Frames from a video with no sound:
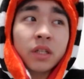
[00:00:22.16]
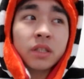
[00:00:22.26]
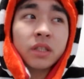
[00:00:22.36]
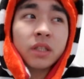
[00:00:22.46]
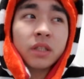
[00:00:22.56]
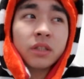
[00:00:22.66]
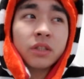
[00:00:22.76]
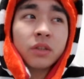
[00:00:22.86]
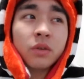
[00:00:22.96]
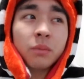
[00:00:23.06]
It's a
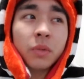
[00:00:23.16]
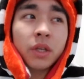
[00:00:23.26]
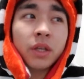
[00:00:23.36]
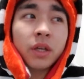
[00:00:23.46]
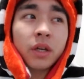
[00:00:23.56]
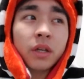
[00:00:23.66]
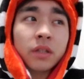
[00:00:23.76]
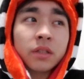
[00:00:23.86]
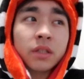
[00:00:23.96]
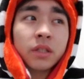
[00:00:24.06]
digital media,
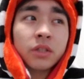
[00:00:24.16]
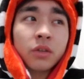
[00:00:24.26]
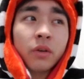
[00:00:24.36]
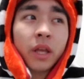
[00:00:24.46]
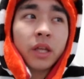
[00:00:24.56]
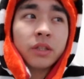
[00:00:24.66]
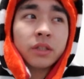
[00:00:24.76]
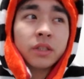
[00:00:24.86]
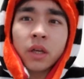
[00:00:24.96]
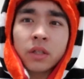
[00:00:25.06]
it's a digital
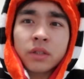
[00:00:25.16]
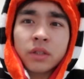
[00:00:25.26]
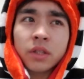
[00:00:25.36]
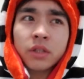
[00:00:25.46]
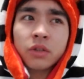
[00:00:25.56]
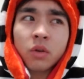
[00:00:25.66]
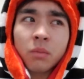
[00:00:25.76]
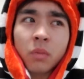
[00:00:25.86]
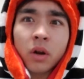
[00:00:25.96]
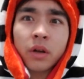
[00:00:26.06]
agency, it's a digital
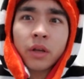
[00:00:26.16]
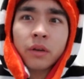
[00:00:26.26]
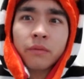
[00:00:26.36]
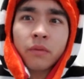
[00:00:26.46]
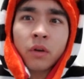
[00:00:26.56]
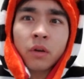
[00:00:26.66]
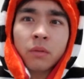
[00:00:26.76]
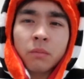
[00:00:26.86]
market firm.